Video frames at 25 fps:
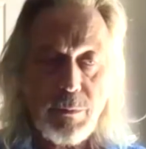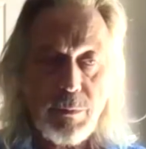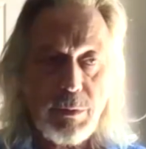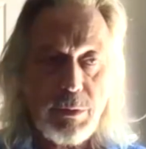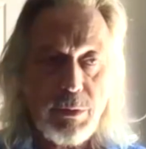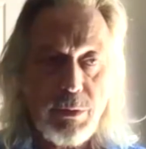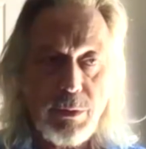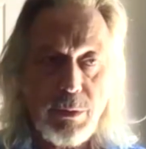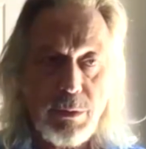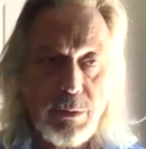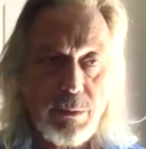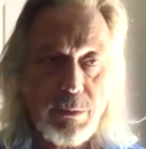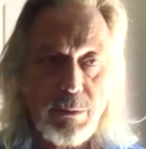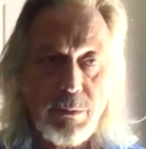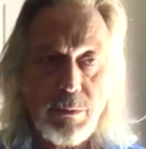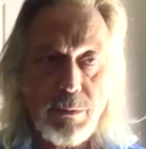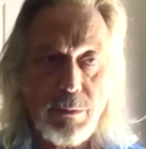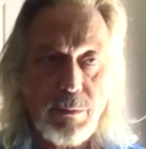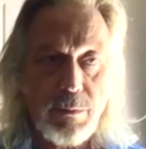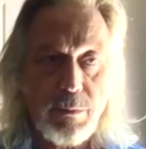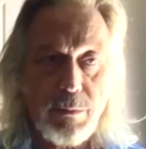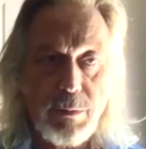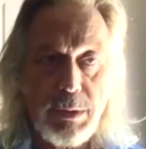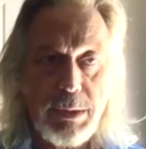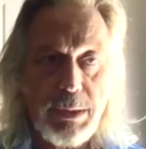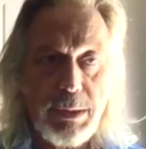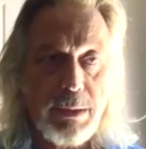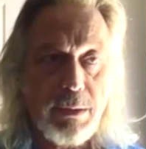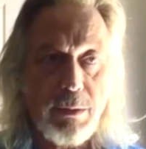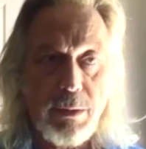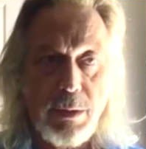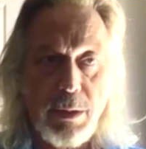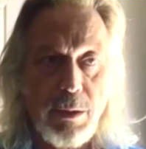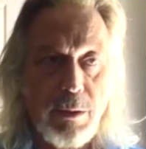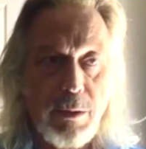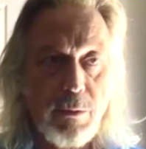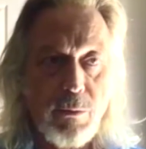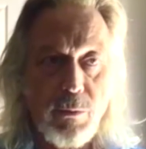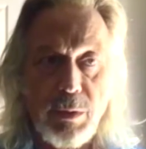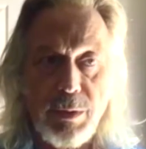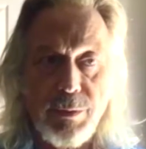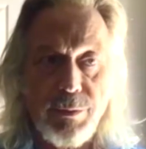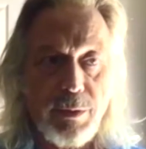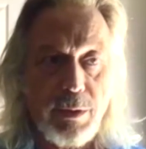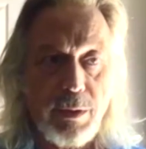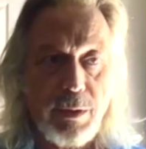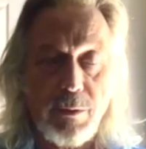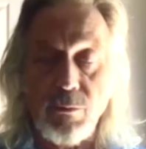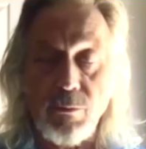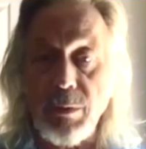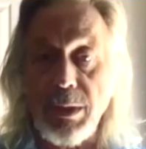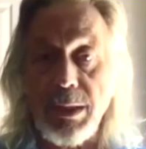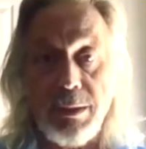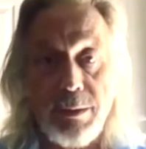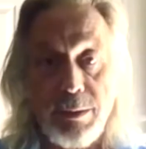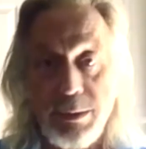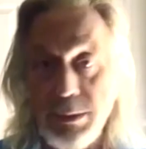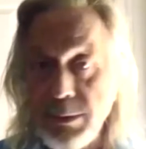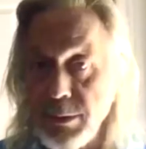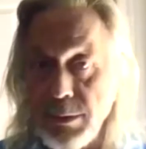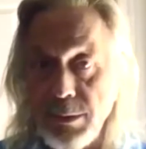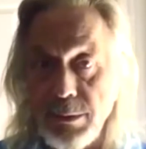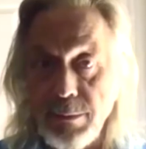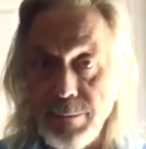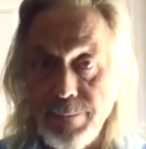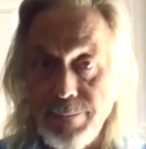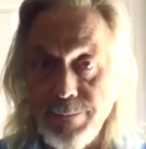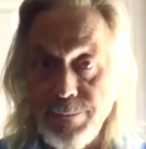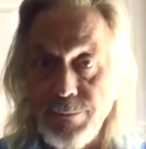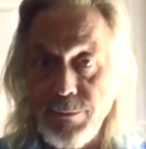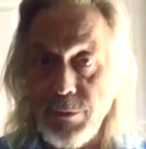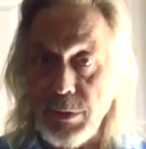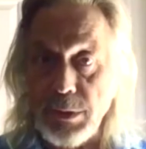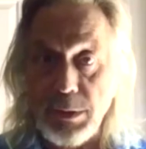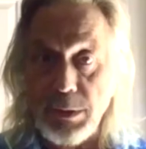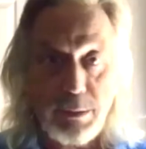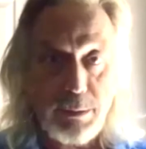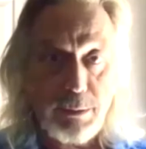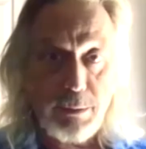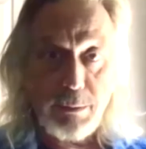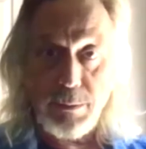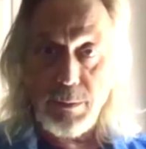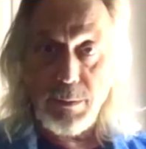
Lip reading: to get along with our relatives and